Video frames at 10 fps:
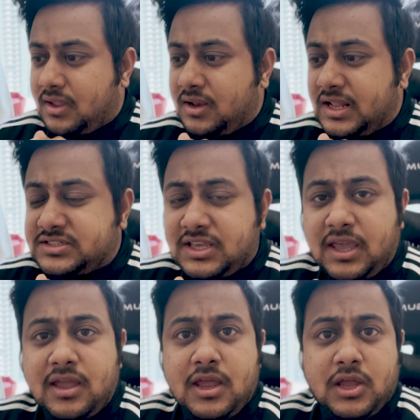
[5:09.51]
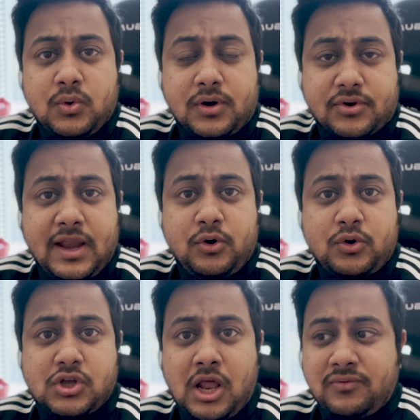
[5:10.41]
Let's say you are trying to
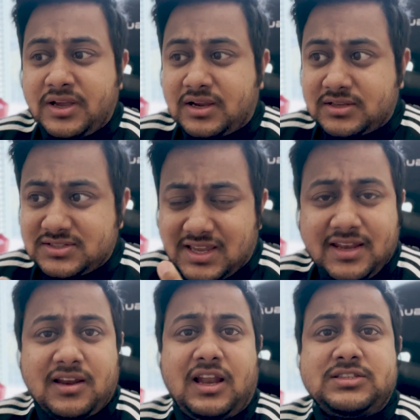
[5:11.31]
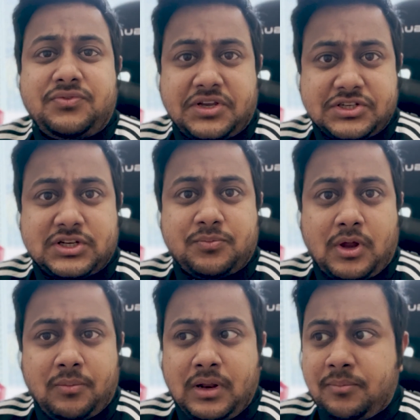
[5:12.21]
solve a skin classification
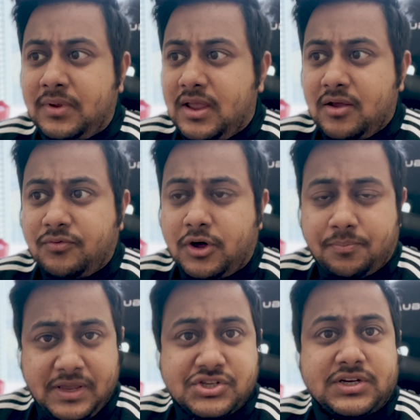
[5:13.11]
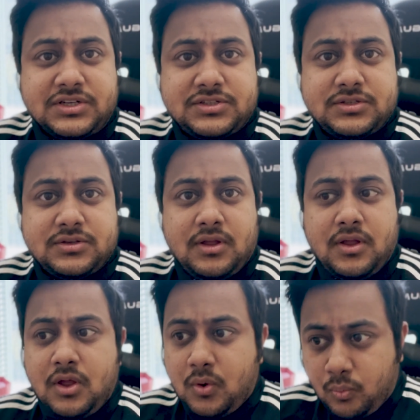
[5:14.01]
problem for patients.
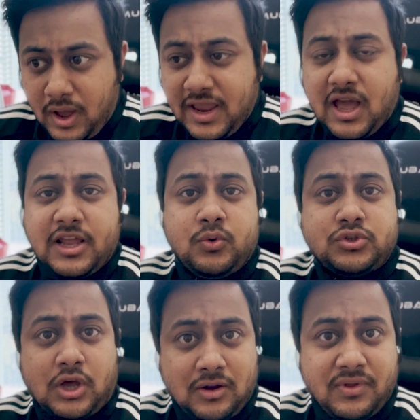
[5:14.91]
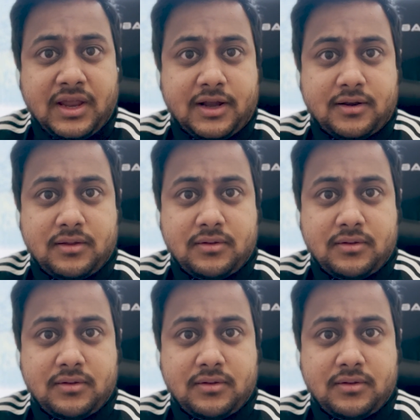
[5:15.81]
Why are you solving it?